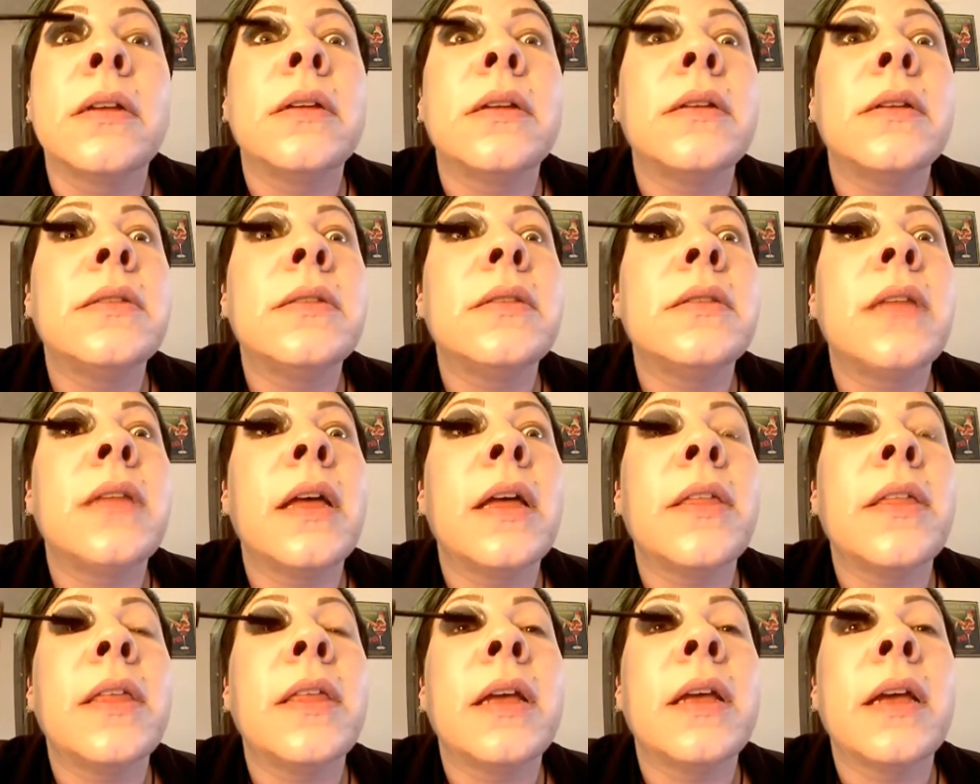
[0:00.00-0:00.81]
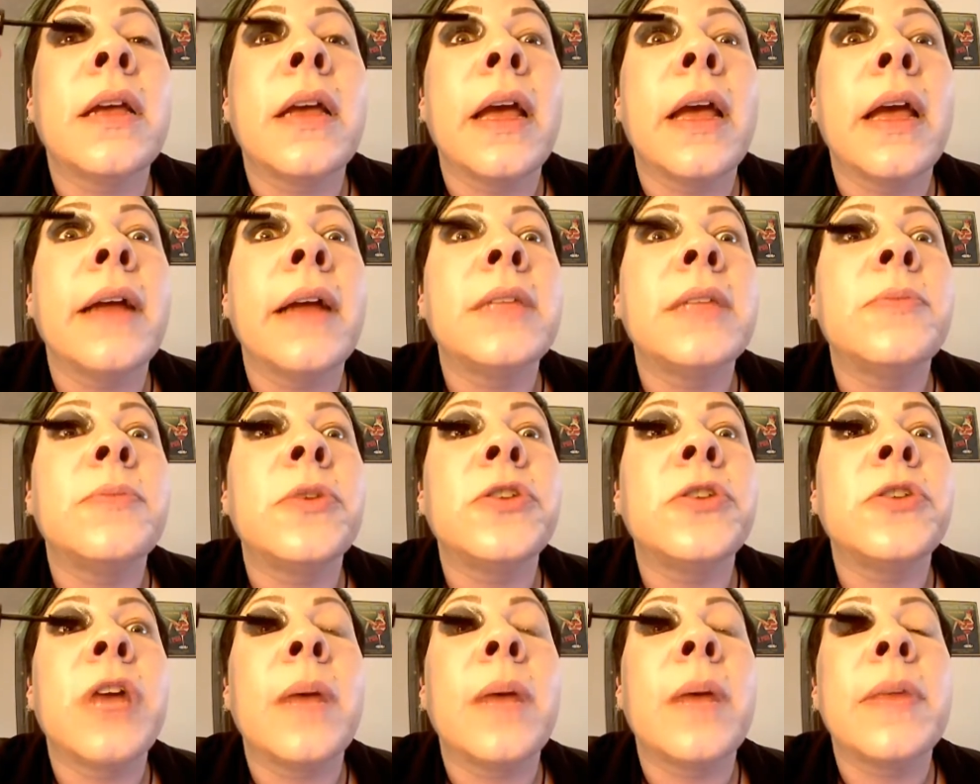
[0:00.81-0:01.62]
Because nothing adds
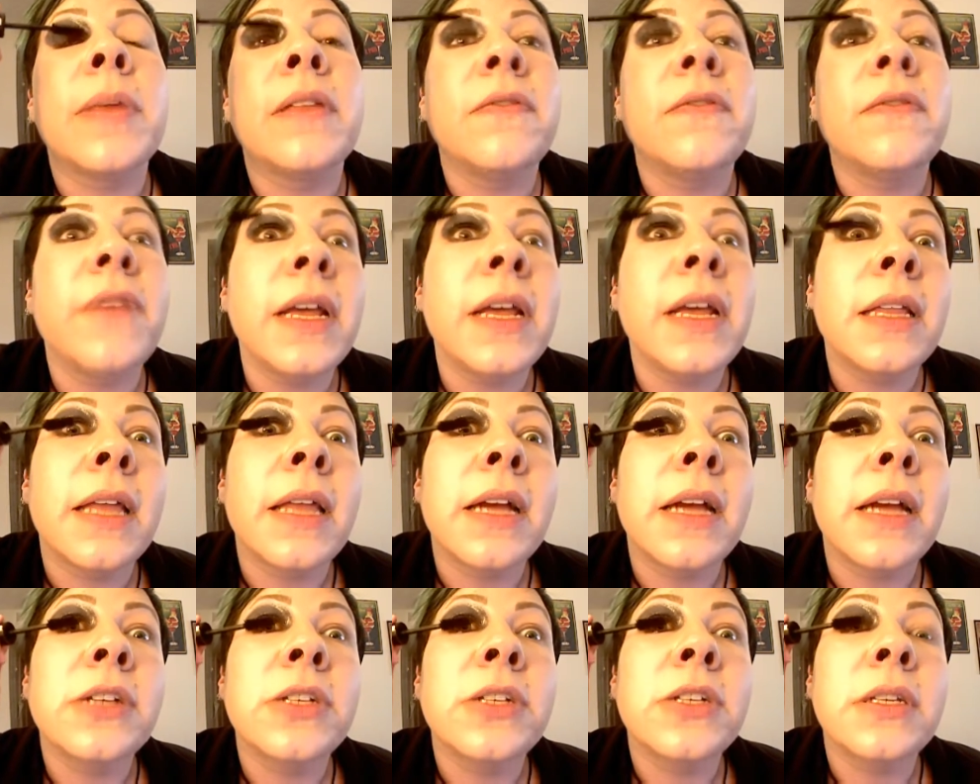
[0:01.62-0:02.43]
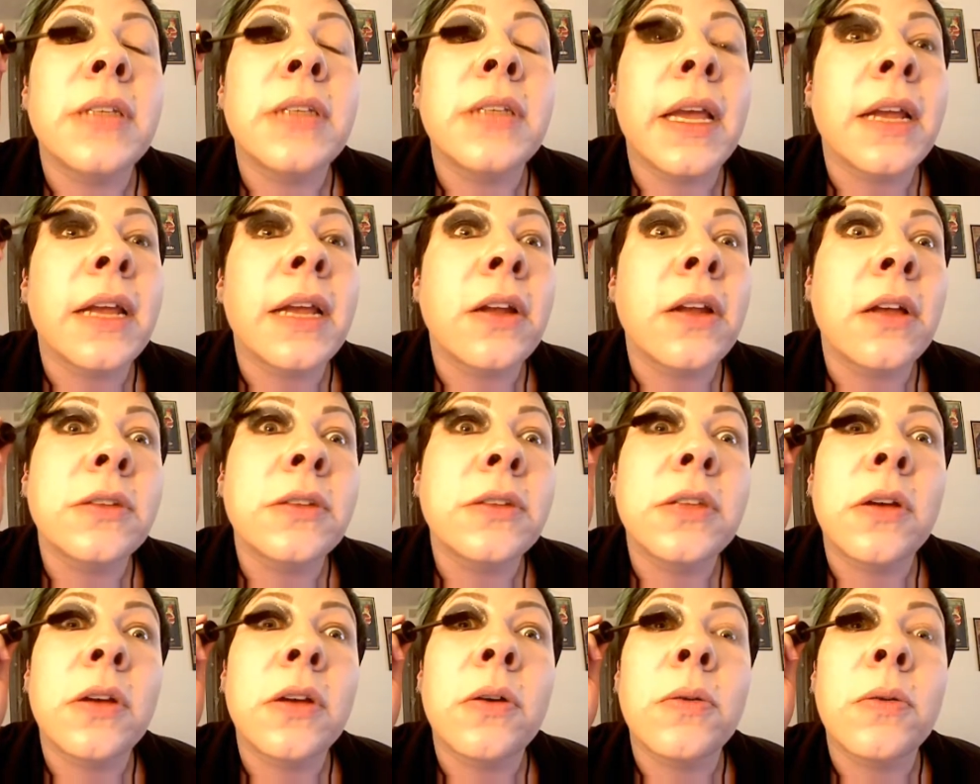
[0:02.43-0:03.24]
more drama than fake lashes and
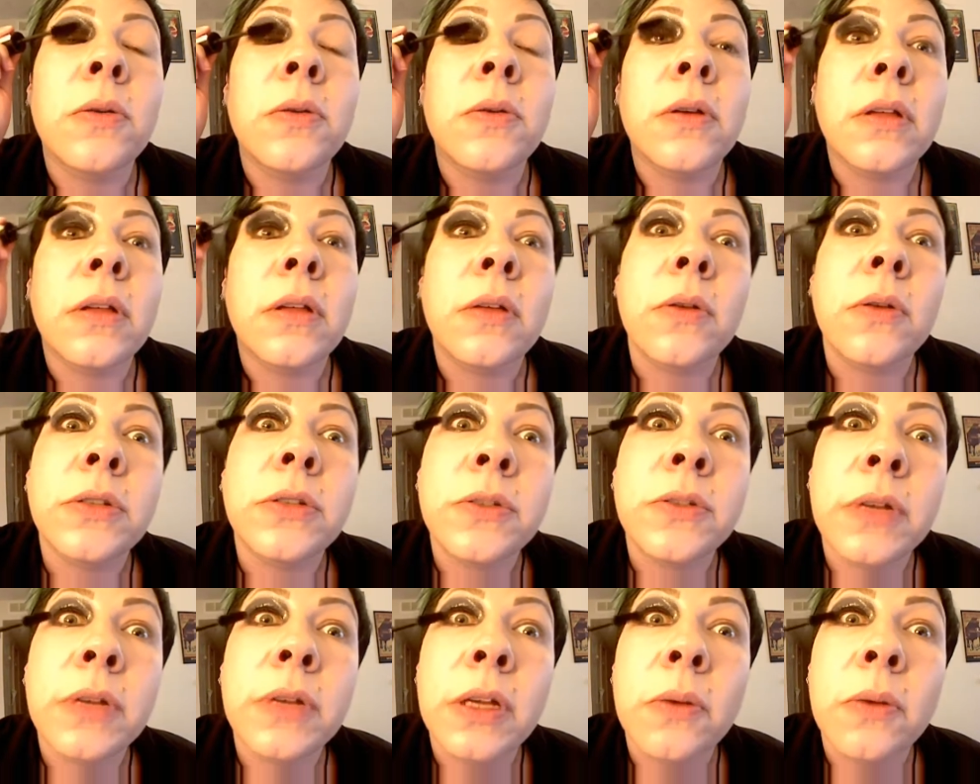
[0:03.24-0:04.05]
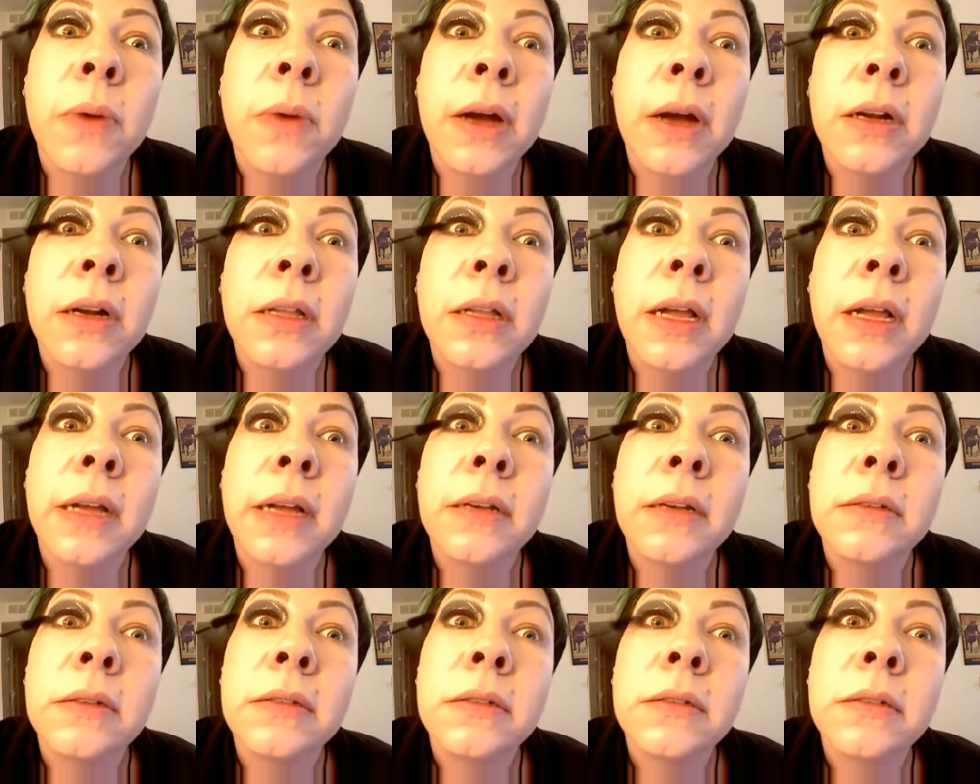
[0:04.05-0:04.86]
also doing your
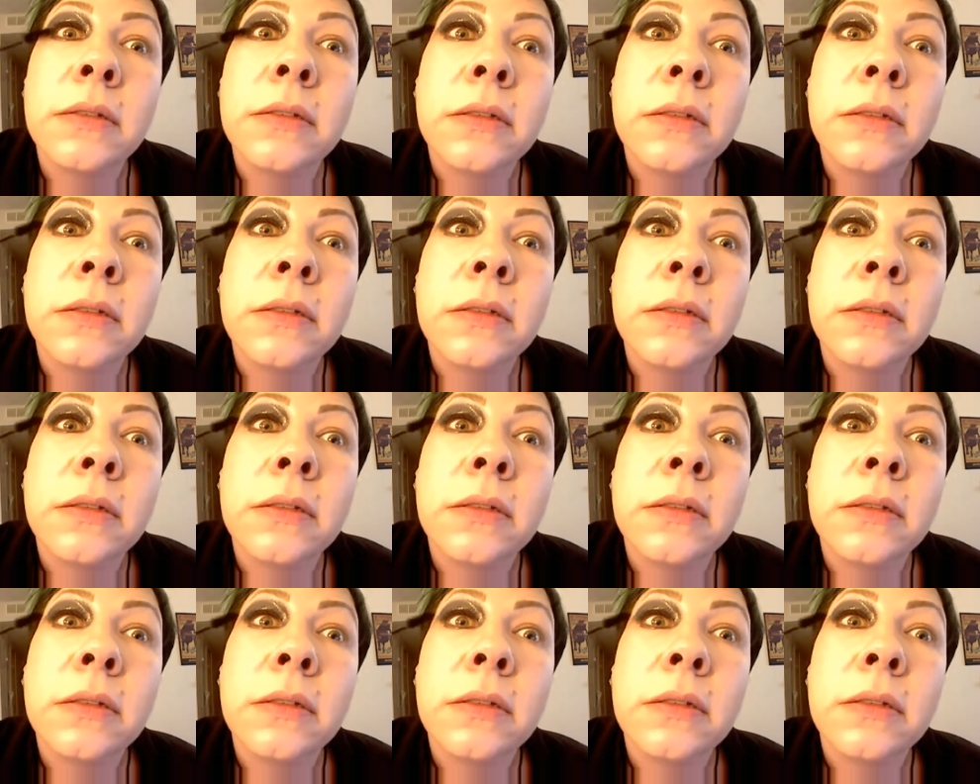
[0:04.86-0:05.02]
waterline.